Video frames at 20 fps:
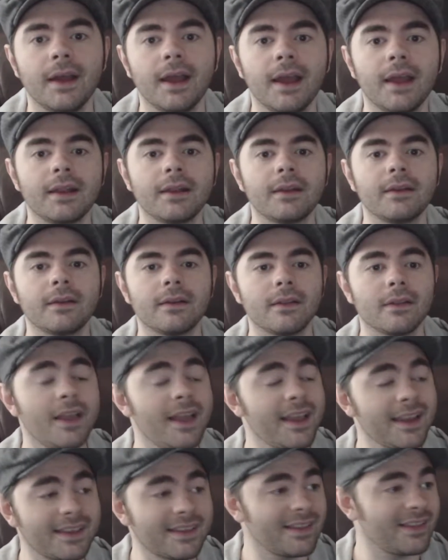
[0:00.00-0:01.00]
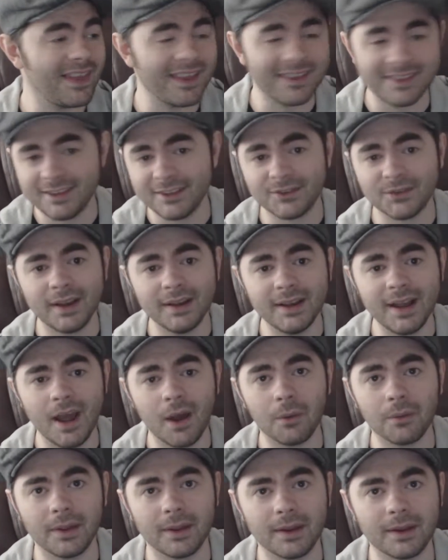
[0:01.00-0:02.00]
And like this right
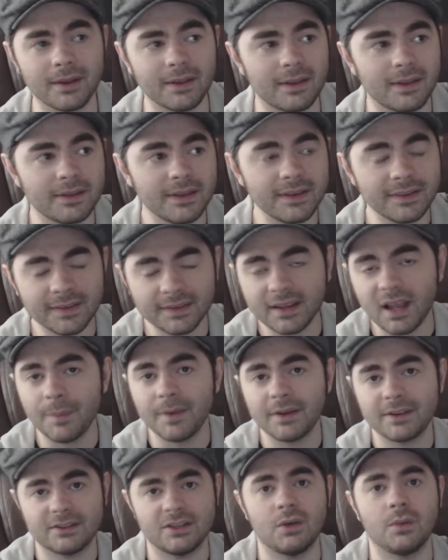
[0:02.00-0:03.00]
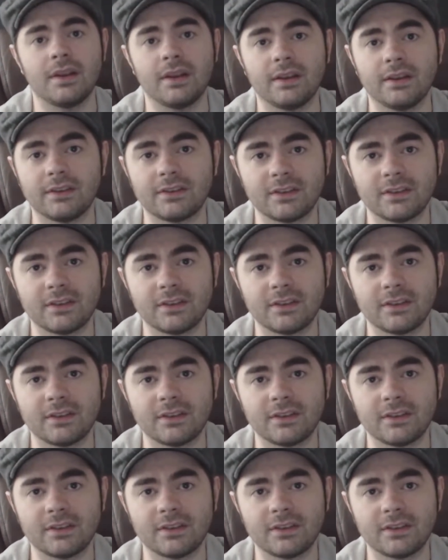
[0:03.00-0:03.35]
now, like this is coming so